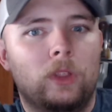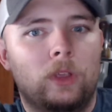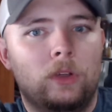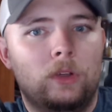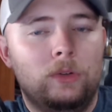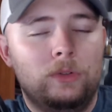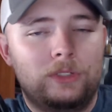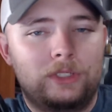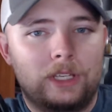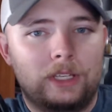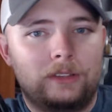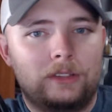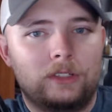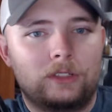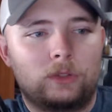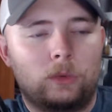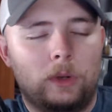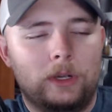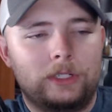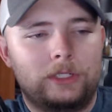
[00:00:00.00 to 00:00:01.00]
who sent
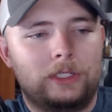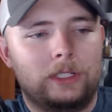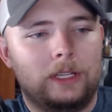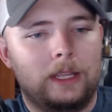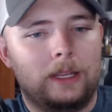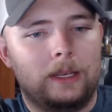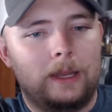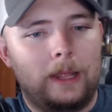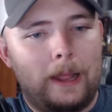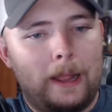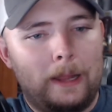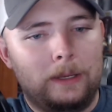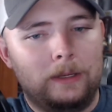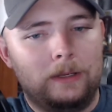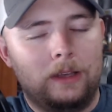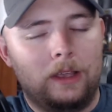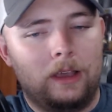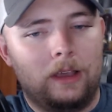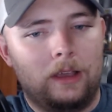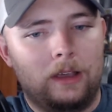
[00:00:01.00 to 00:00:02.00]
this question in,
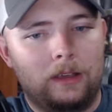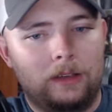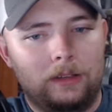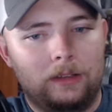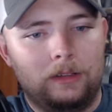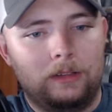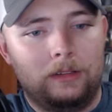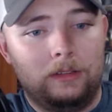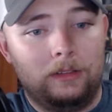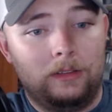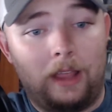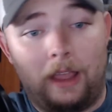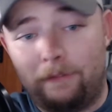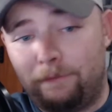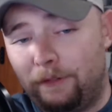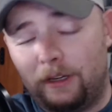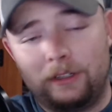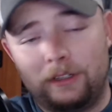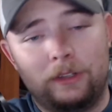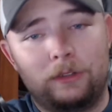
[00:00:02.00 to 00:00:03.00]
and I
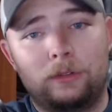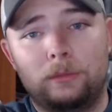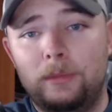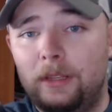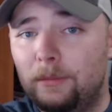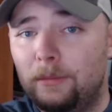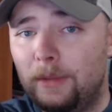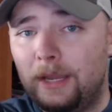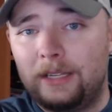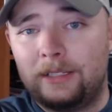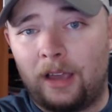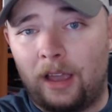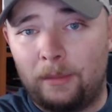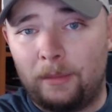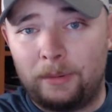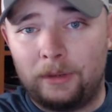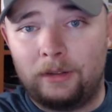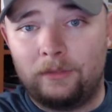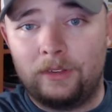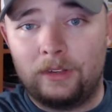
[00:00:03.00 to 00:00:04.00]
figured this would be the main
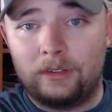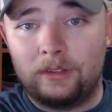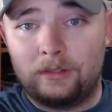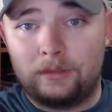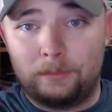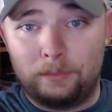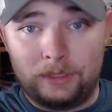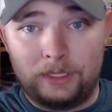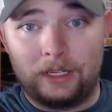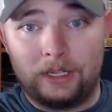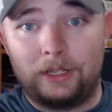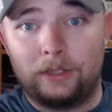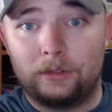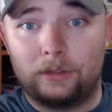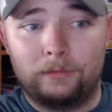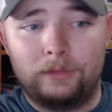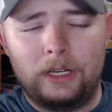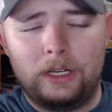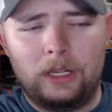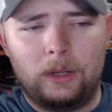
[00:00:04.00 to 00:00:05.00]
topic of this
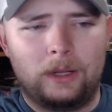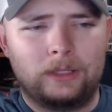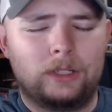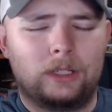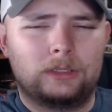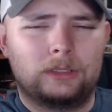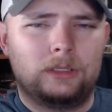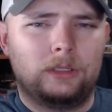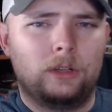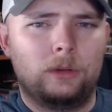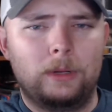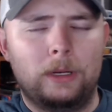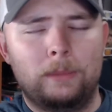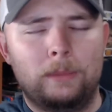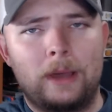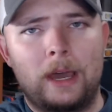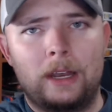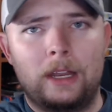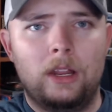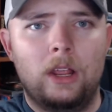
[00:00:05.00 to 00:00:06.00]
particular video. I talked a little bit
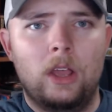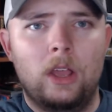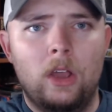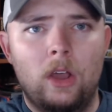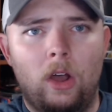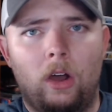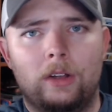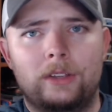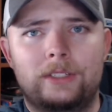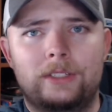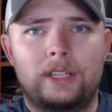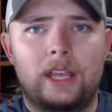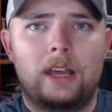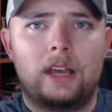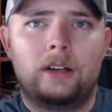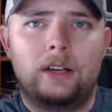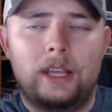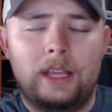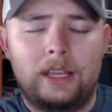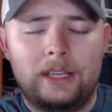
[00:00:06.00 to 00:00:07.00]
about it on
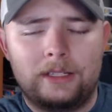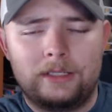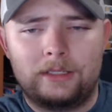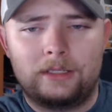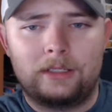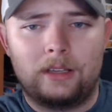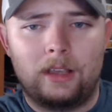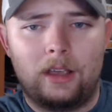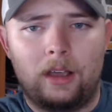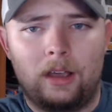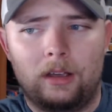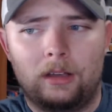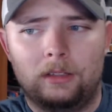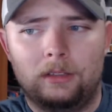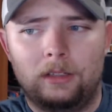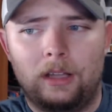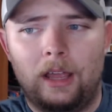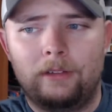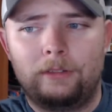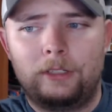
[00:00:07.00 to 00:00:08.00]
Saturday's
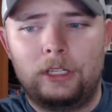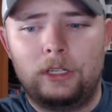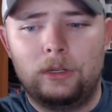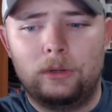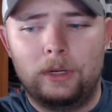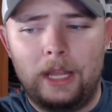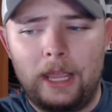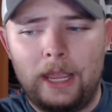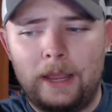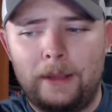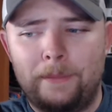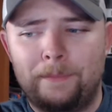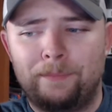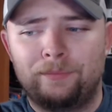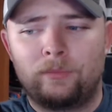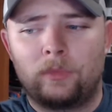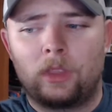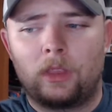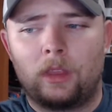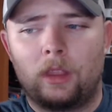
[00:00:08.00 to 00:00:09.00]
live Q&A,
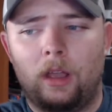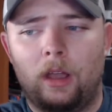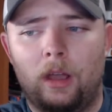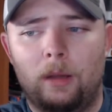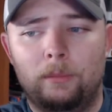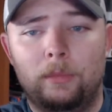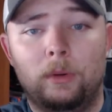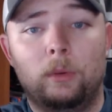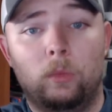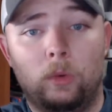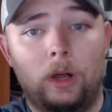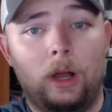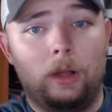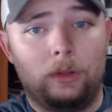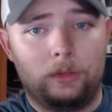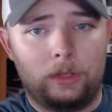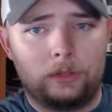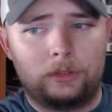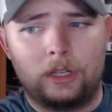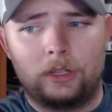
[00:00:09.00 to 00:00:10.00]
but
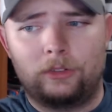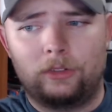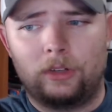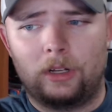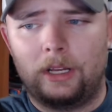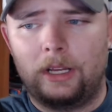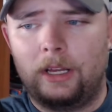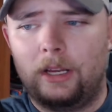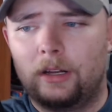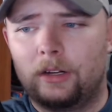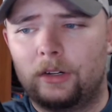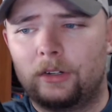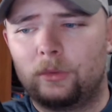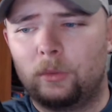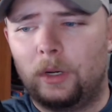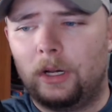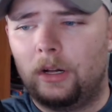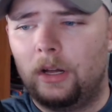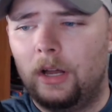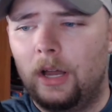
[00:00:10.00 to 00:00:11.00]
I'll touch on it here as
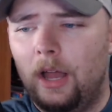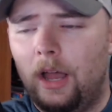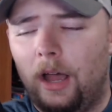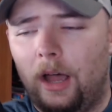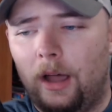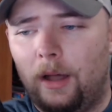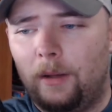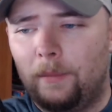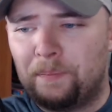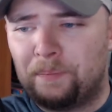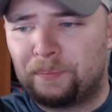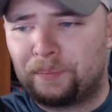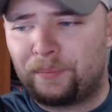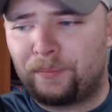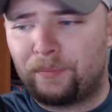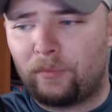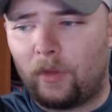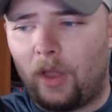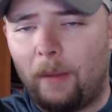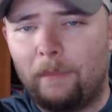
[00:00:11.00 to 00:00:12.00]
well. I'm
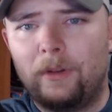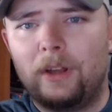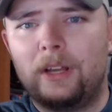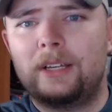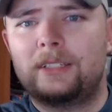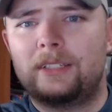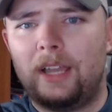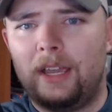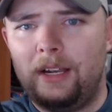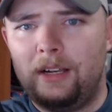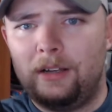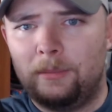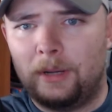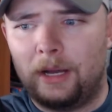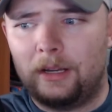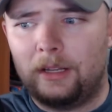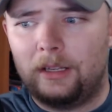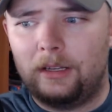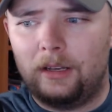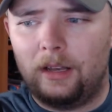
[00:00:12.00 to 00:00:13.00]
very excited
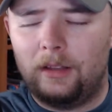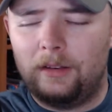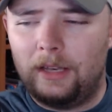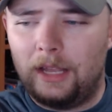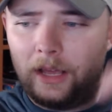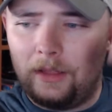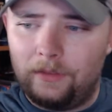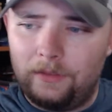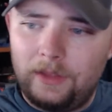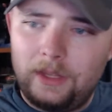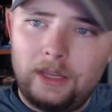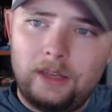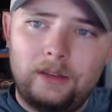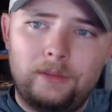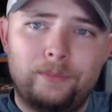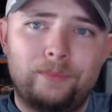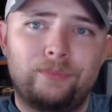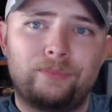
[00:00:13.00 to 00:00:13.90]
about it. Now, the